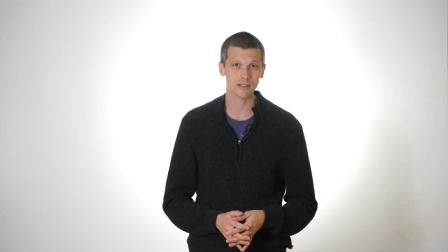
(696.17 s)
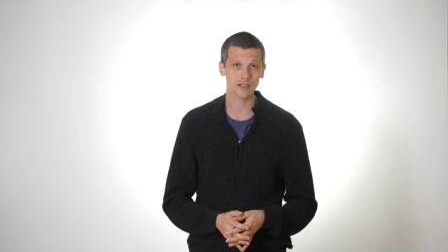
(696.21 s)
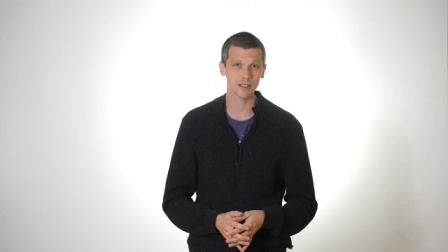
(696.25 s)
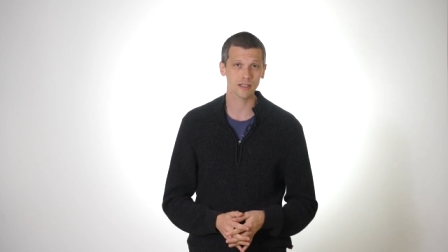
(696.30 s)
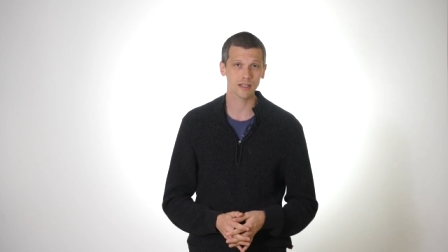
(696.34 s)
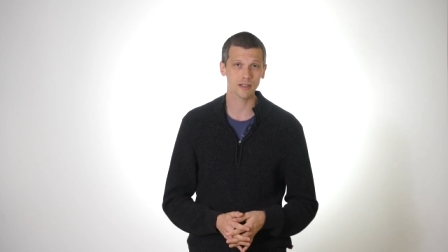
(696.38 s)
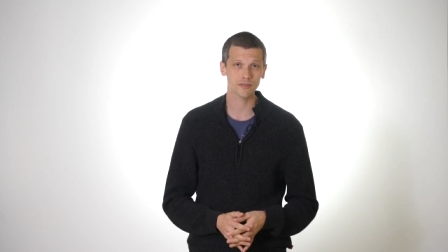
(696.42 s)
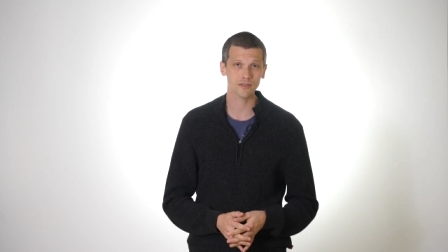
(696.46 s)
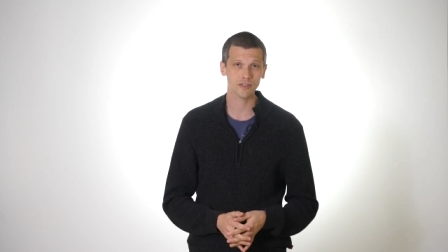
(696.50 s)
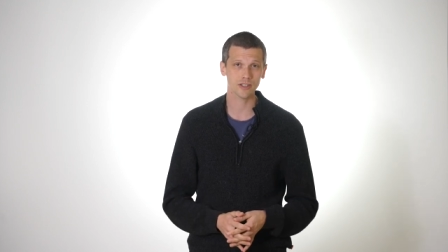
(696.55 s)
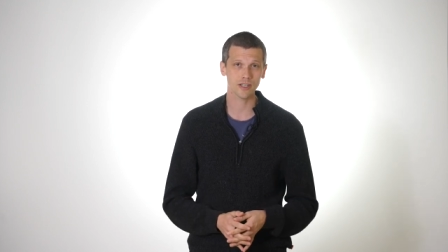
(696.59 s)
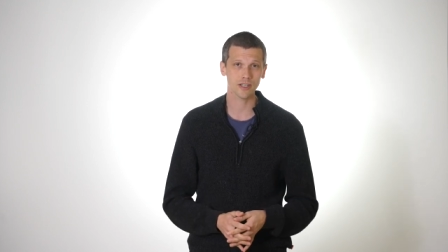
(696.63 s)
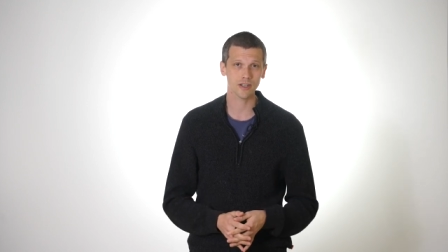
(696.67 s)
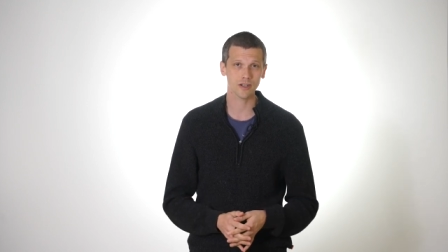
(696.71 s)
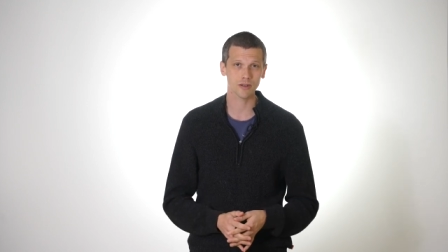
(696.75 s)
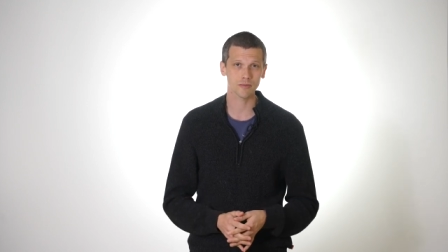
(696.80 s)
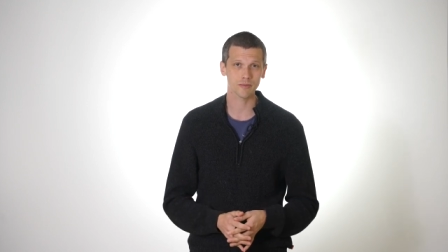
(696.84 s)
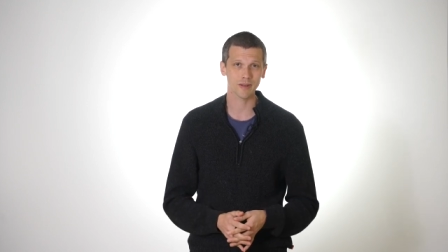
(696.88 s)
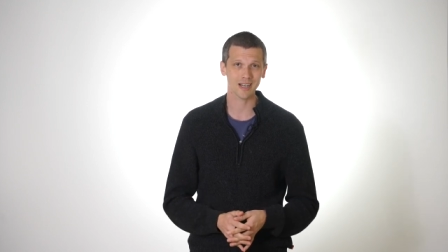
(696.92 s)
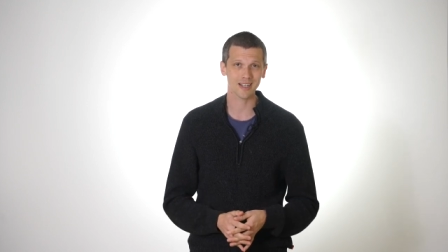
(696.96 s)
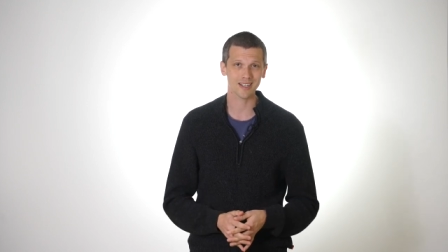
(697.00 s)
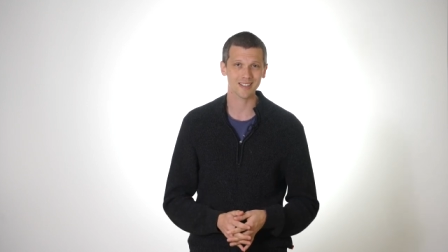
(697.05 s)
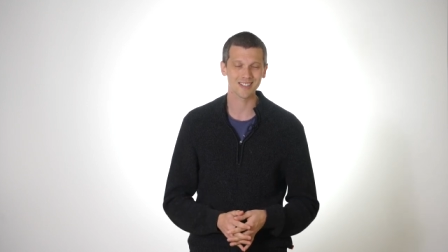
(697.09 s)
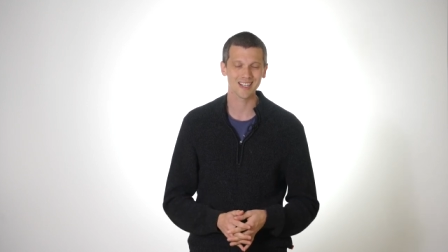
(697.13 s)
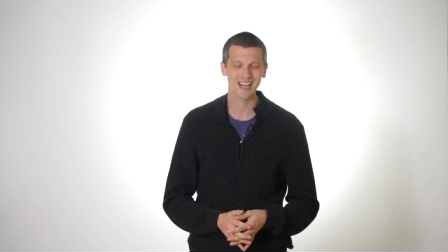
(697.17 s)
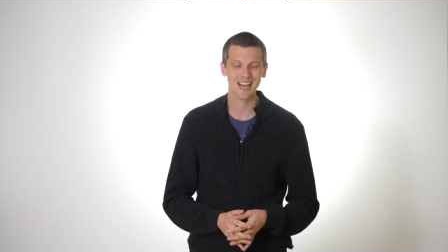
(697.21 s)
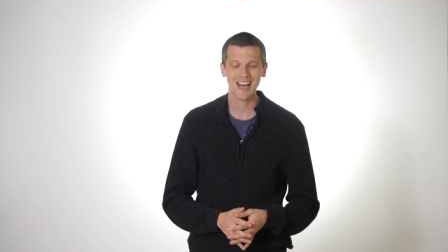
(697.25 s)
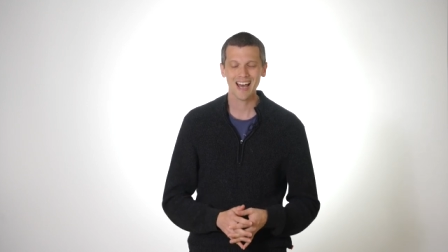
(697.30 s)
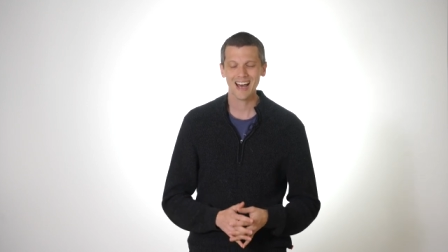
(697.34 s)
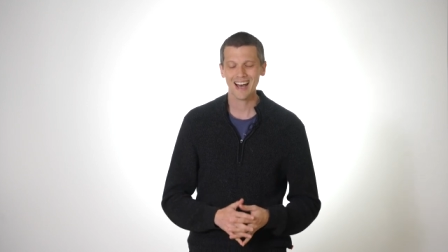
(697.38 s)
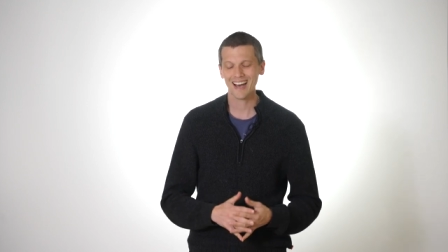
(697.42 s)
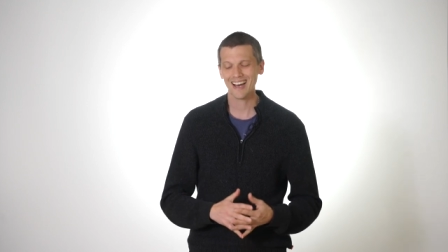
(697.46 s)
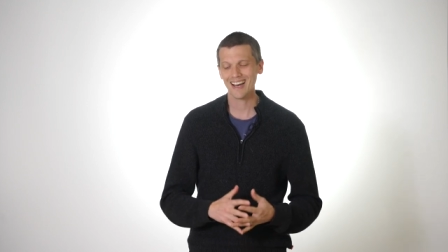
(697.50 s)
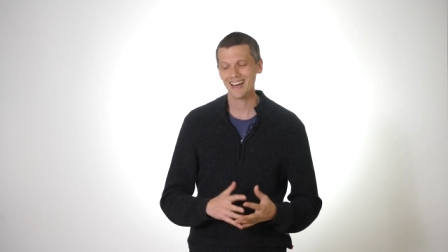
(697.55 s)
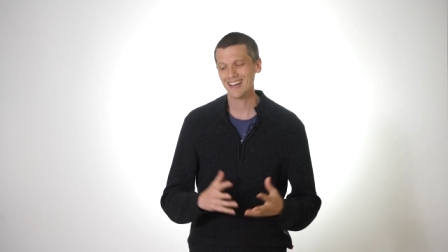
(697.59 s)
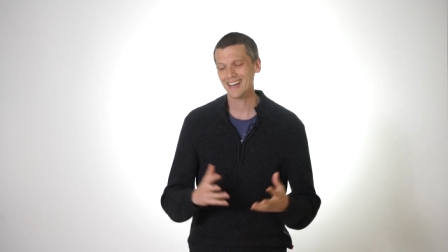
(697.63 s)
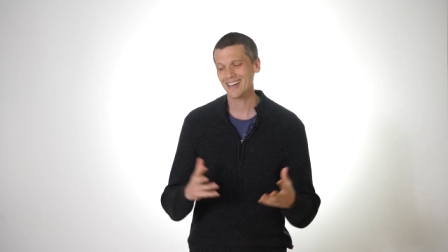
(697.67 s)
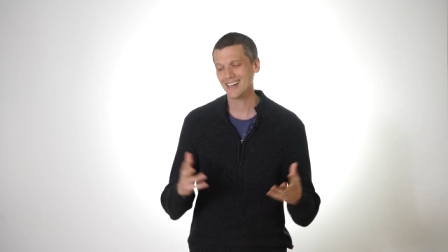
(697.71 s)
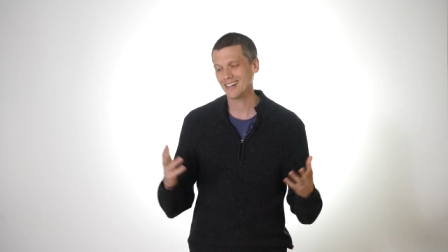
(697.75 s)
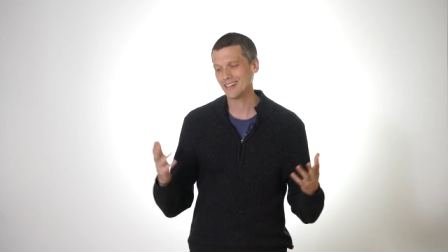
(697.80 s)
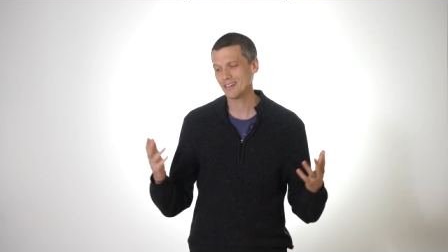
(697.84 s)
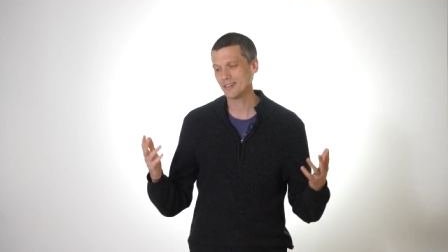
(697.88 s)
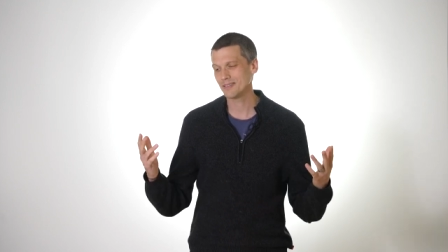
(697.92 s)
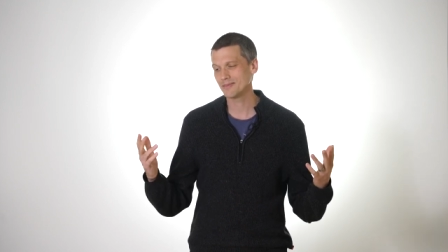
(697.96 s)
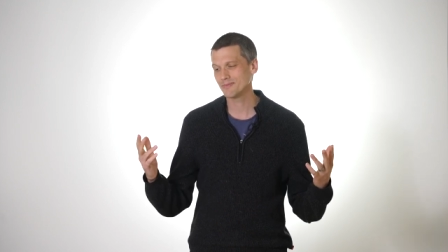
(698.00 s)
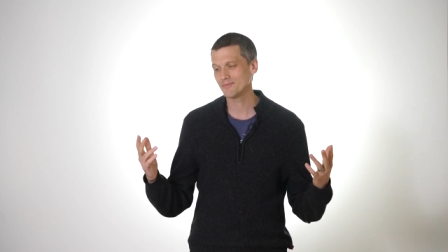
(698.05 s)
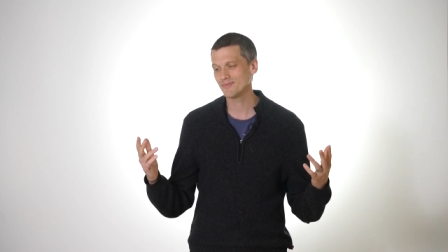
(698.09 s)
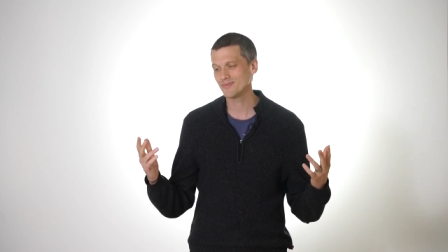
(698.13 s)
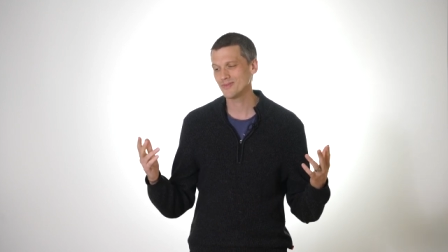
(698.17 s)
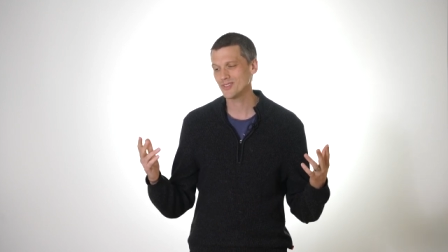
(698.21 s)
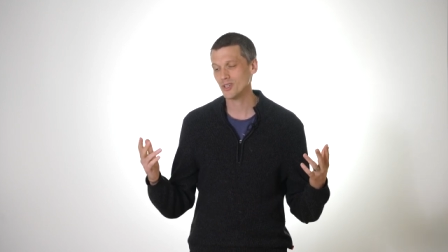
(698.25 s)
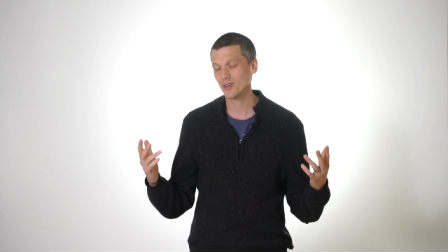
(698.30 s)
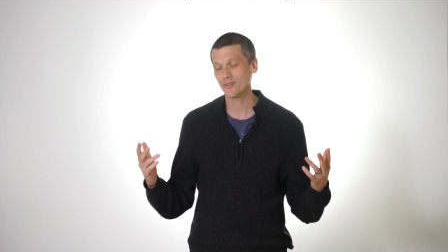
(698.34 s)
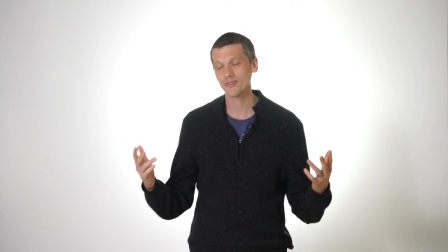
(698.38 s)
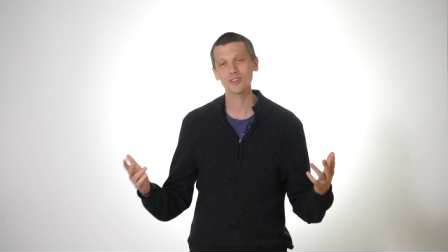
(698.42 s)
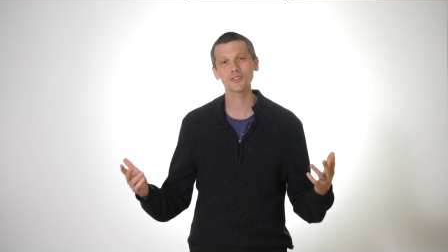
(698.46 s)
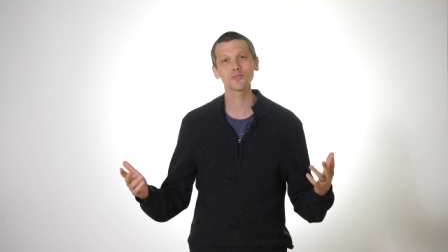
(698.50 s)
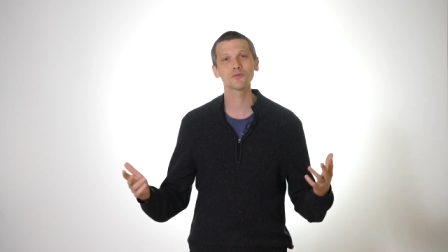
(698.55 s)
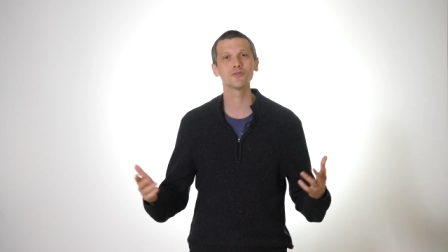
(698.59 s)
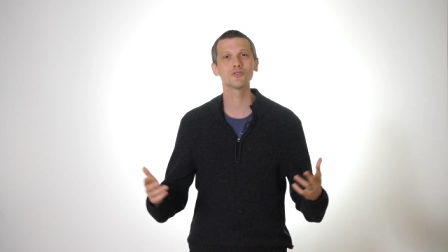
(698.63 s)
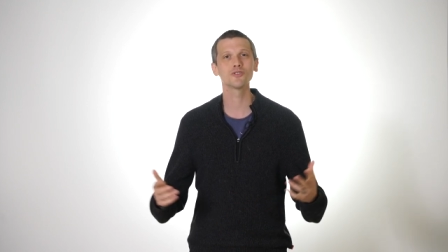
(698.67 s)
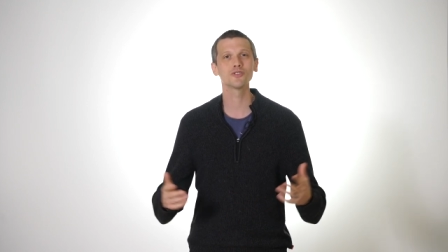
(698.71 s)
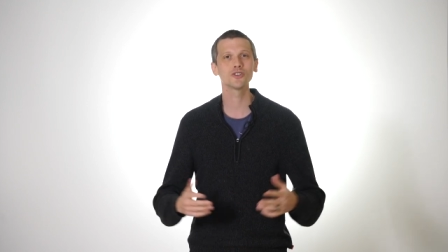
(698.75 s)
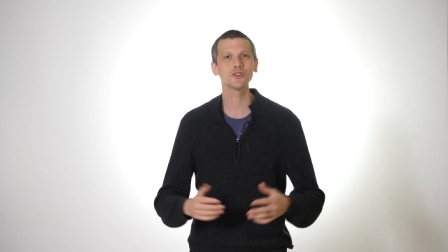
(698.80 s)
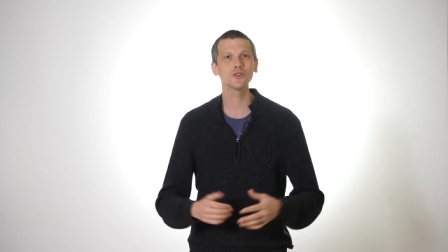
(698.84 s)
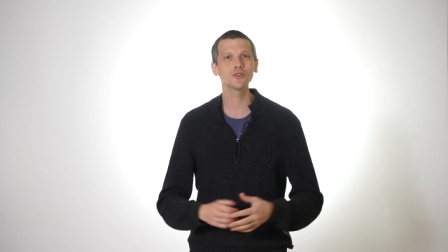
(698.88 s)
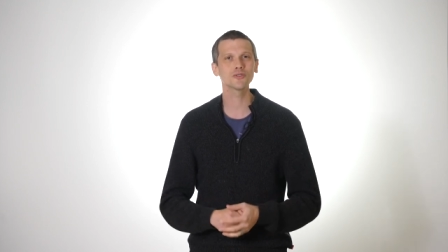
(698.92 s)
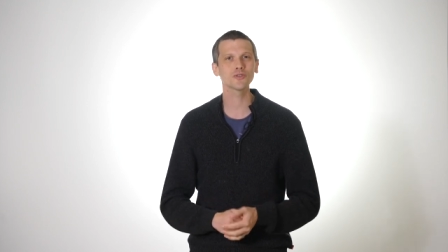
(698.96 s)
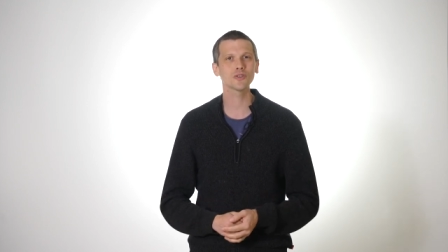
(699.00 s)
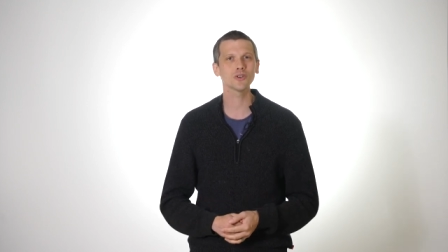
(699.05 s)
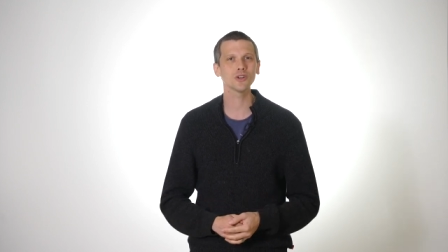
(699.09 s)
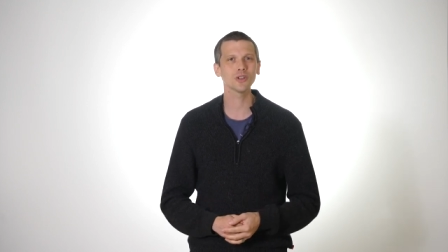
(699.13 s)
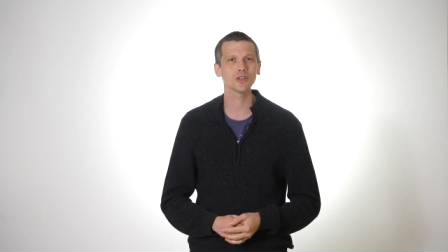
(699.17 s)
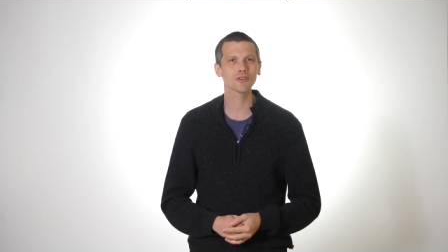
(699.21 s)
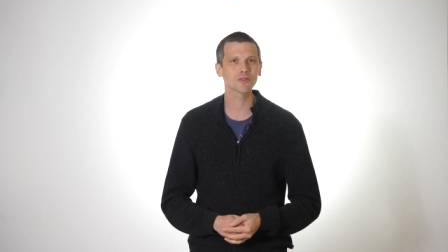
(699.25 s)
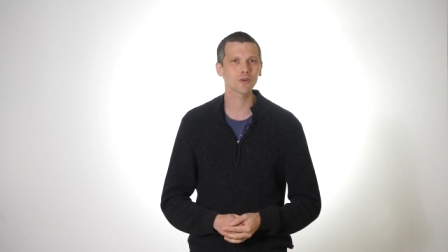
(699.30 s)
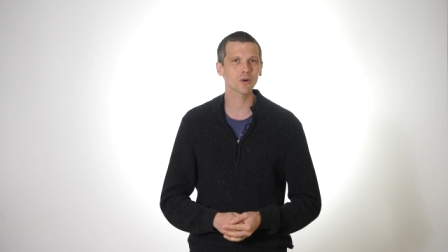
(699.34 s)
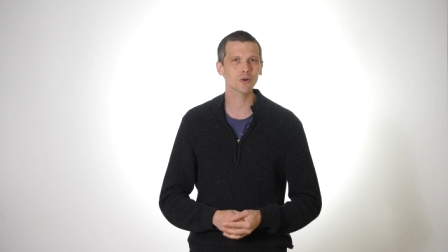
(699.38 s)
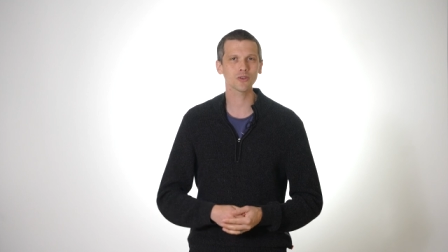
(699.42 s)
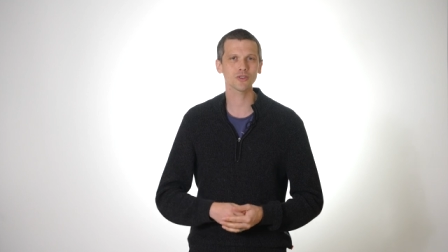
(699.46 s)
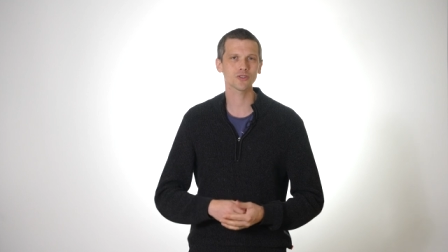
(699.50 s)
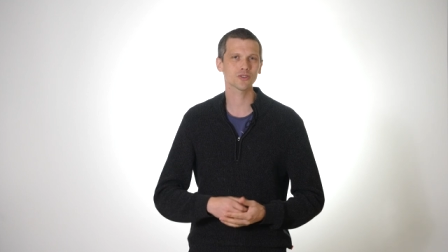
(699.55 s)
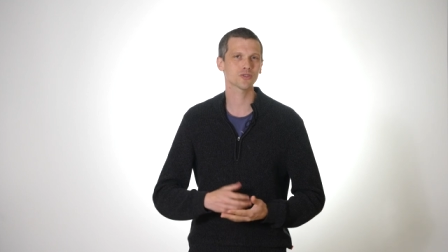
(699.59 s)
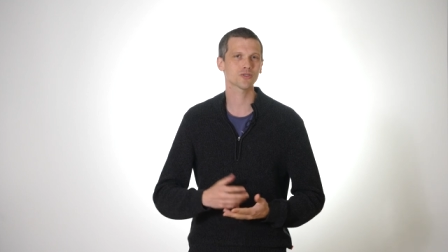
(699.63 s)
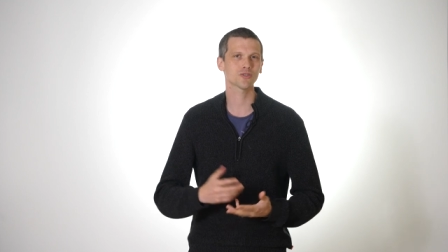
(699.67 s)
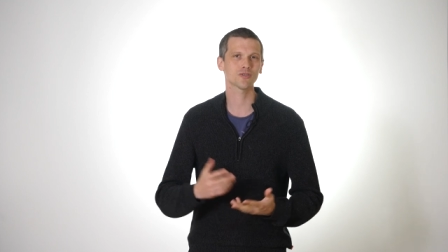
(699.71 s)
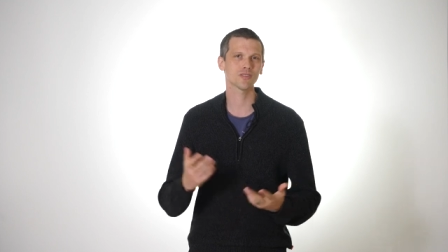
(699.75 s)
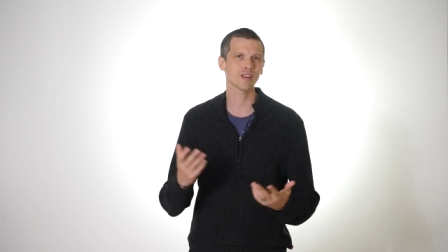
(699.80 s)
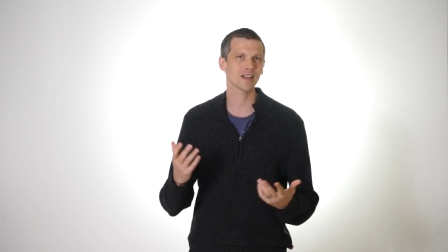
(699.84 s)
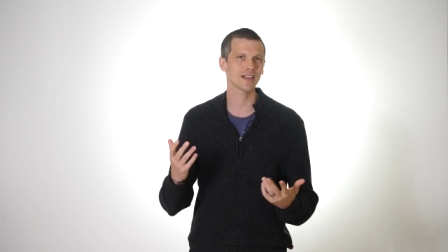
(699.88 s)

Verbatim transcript: I'd love to hear about it. Um, so, if this was useful, of course,